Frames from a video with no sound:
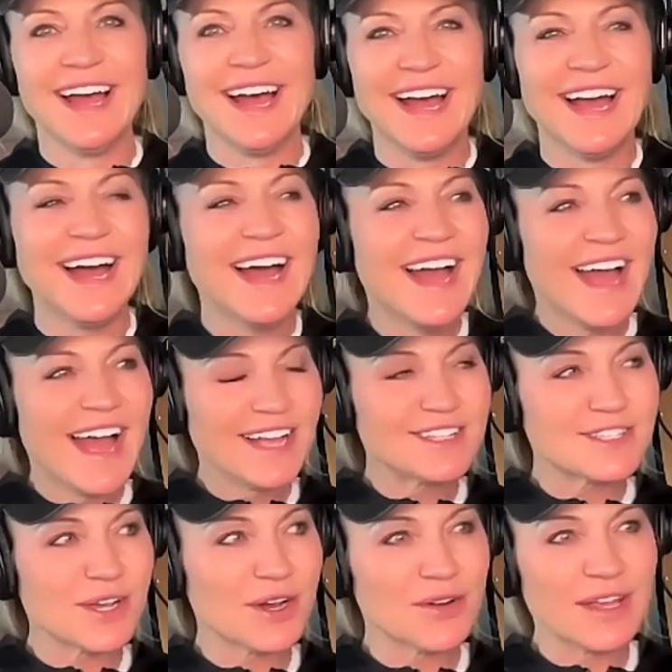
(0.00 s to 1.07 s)
Right. And
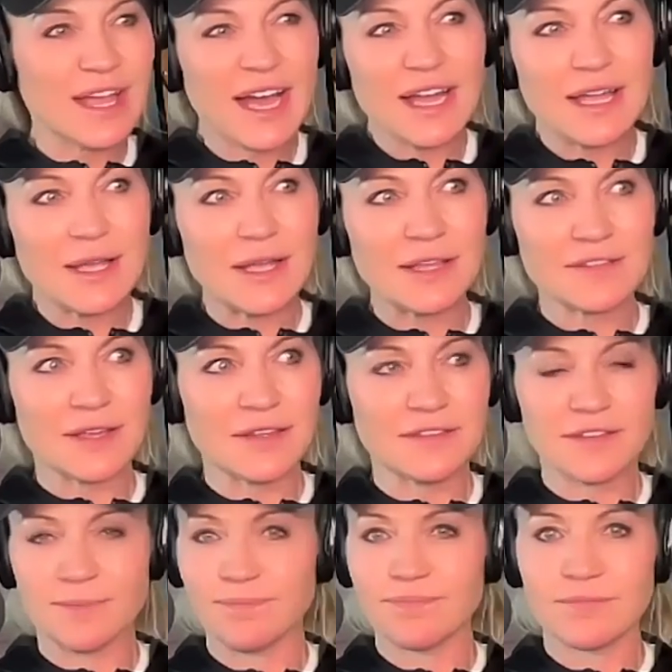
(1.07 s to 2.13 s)
so, yeah, it
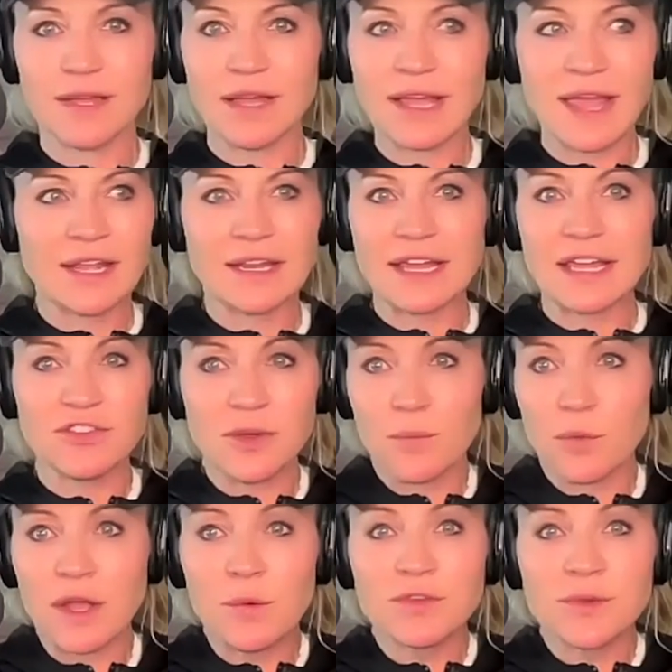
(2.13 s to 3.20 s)

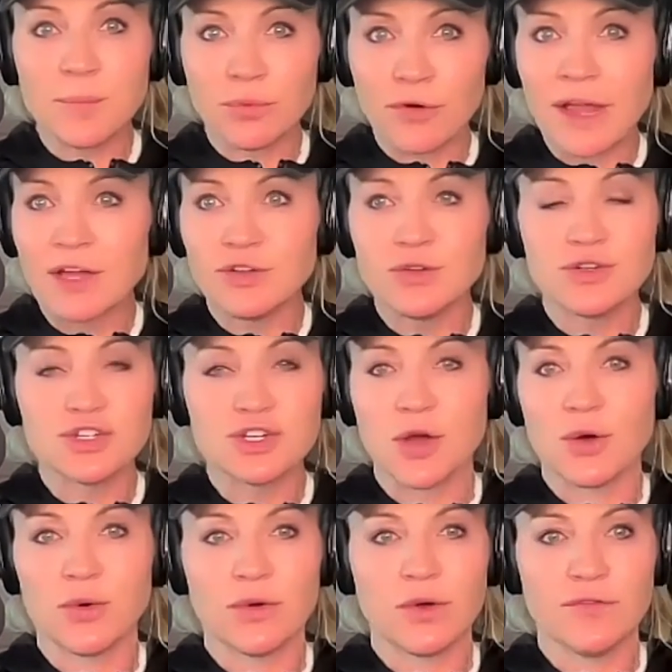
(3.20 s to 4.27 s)
was a brand new
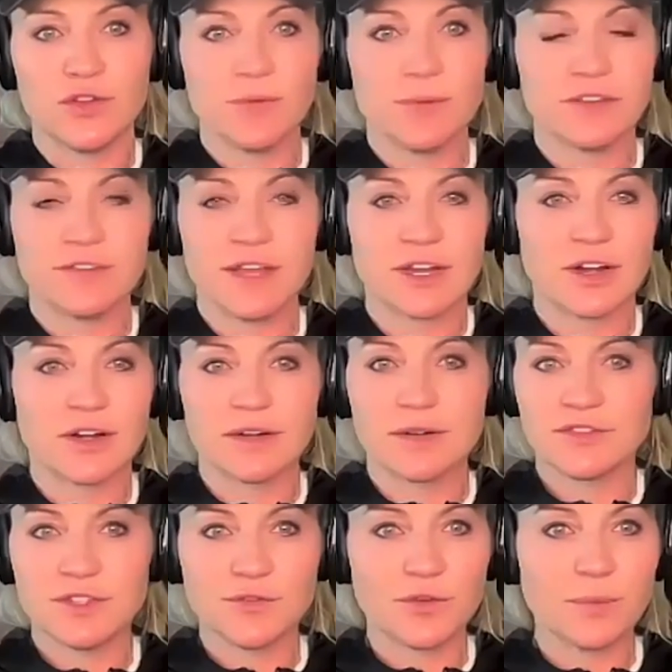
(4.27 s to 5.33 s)
show a few months later,
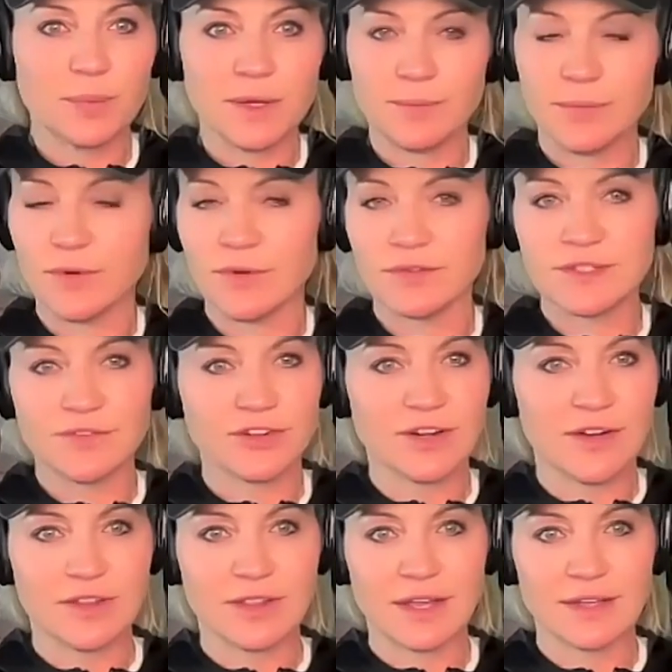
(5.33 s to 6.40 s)
different people, different
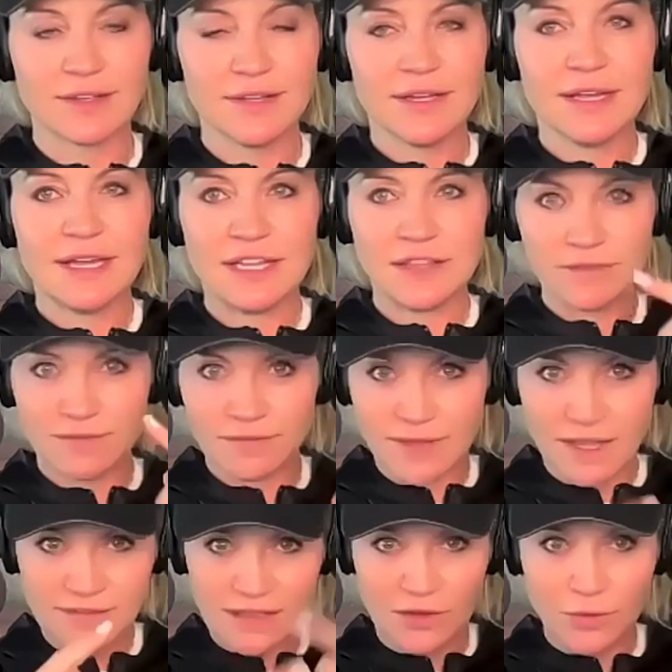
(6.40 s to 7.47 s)
everything. And
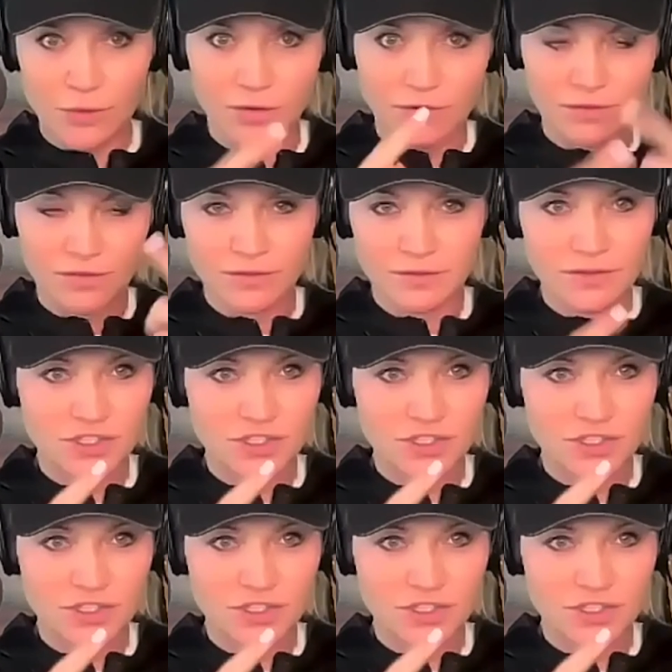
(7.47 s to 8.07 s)
that's how it works.